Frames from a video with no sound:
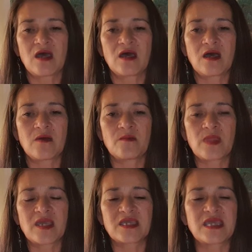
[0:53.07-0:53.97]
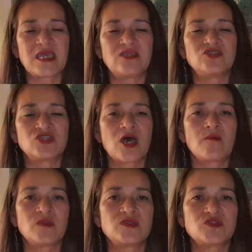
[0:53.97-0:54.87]
a keen
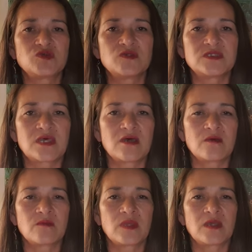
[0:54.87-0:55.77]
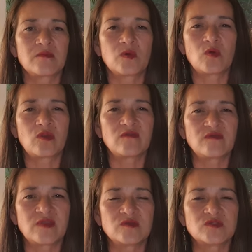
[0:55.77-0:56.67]
sharpness to its auric
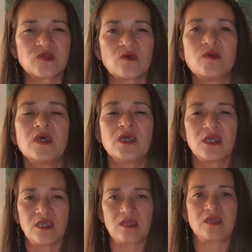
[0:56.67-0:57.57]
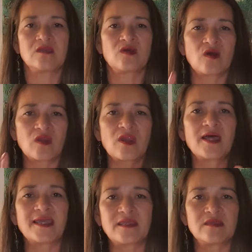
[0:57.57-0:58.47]
field. So it can kind of
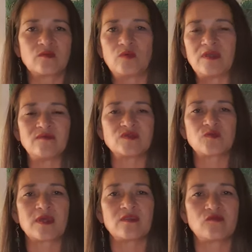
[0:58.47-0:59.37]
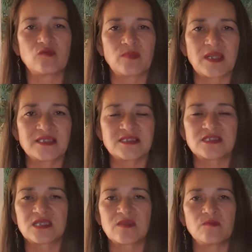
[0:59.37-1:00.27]
like weave its way through
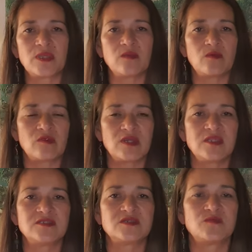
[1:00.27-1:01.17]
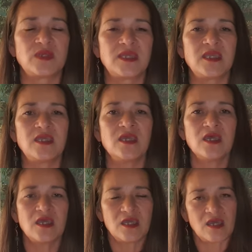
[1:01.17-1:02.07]
places. It can be where it needs to be.
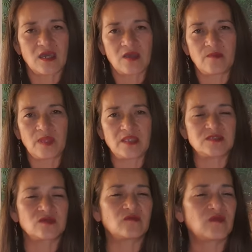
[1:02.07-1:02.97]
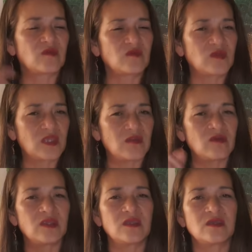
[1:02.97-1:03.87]
It's got very good hearing